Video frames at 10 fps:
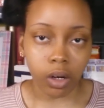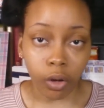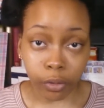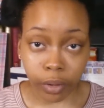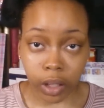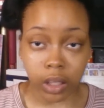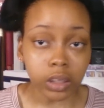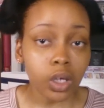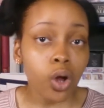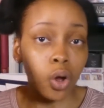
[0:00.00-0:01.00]
All three of
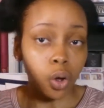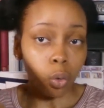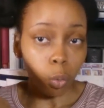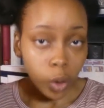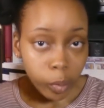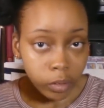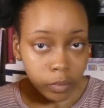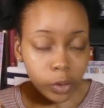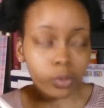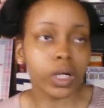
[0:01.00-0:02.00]
these will be
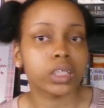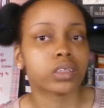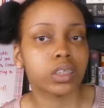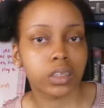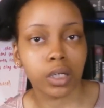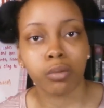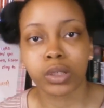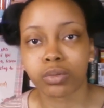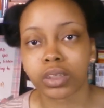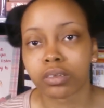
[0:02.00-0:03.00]
reviewed. I just need to know
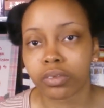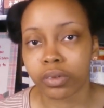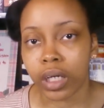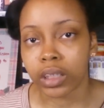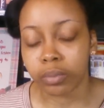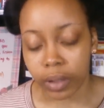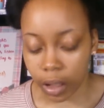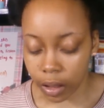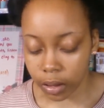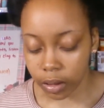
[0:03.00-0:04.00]
which one to review next
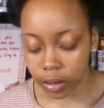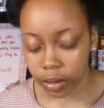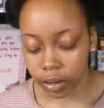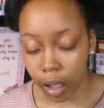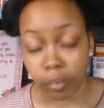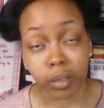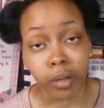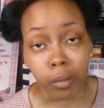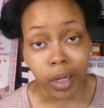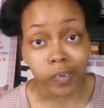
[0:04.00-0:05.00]
because I'm gonna
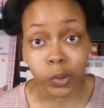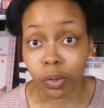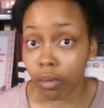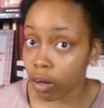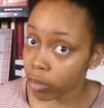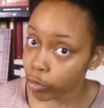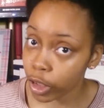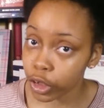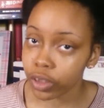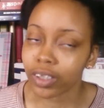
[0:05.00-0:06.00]
probably have to do a,
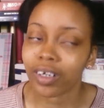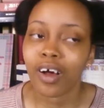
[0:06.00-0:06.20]
refresher